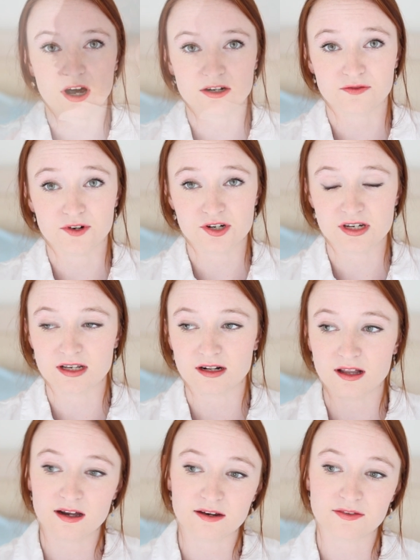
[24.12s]
controversy and a
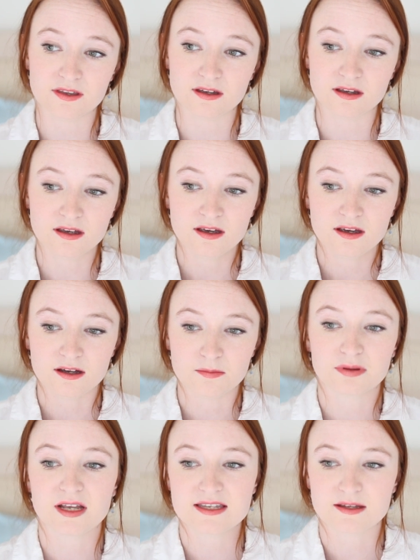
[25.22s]
lot of the
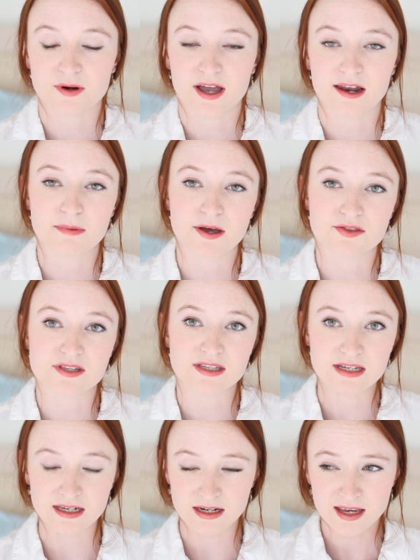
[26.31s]
complaints that were had about the
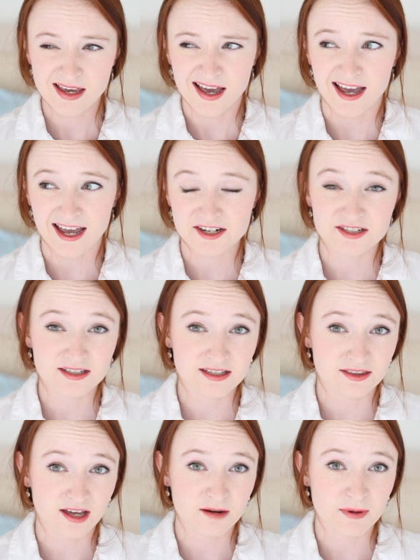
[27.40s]
scene, I actually
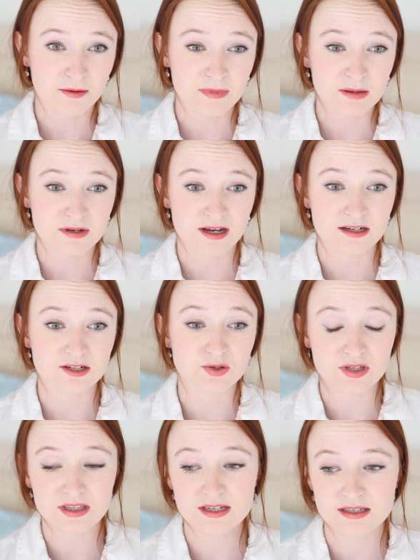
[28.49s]
thought about maybe not
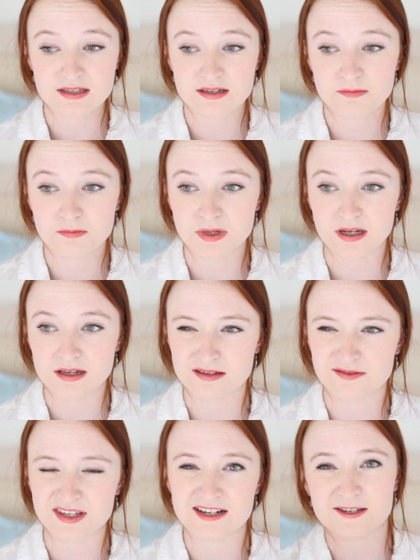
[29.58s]
doing this because
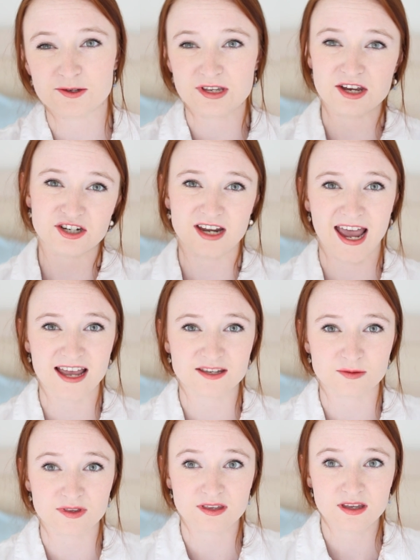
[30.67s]
of the association it has
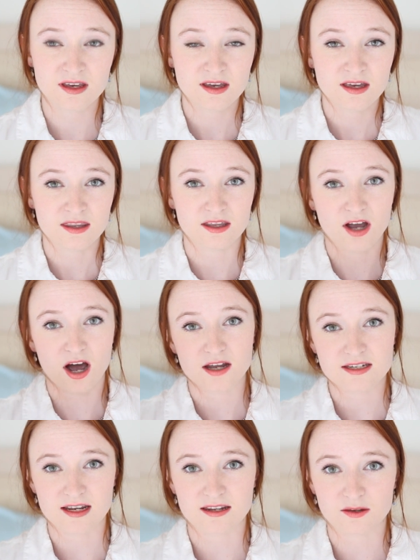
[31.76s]
with the
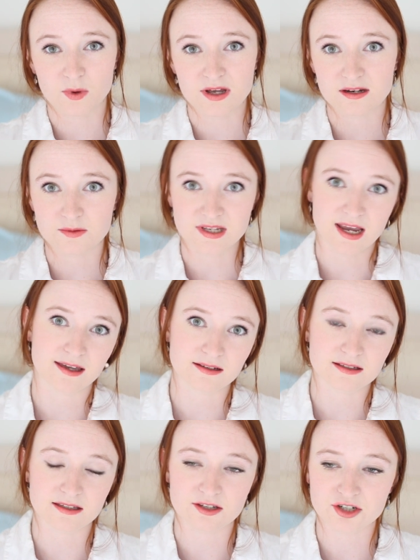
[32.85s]
content and the way that it was
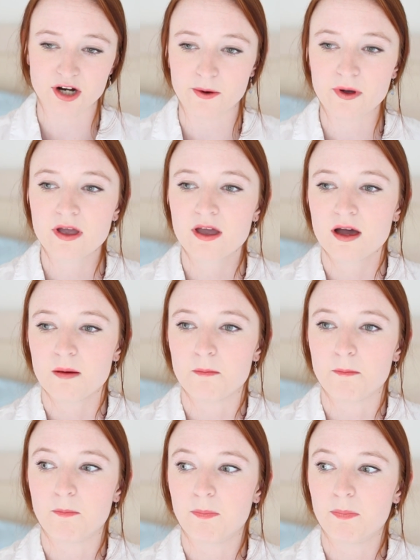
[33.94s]
handled in the show.
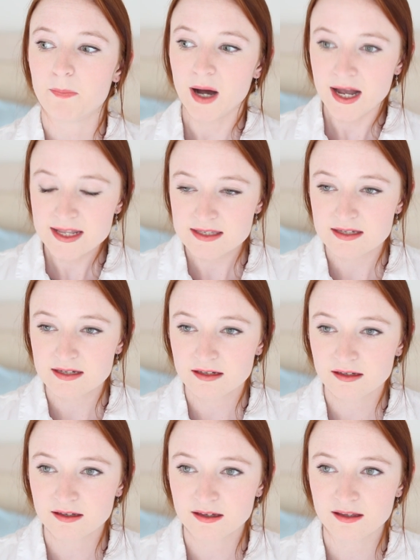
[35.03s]
But,
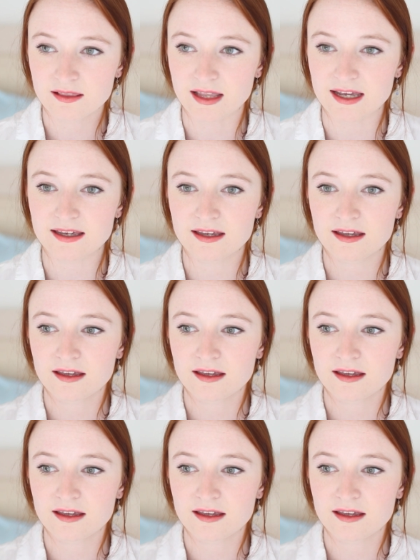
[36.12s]
like,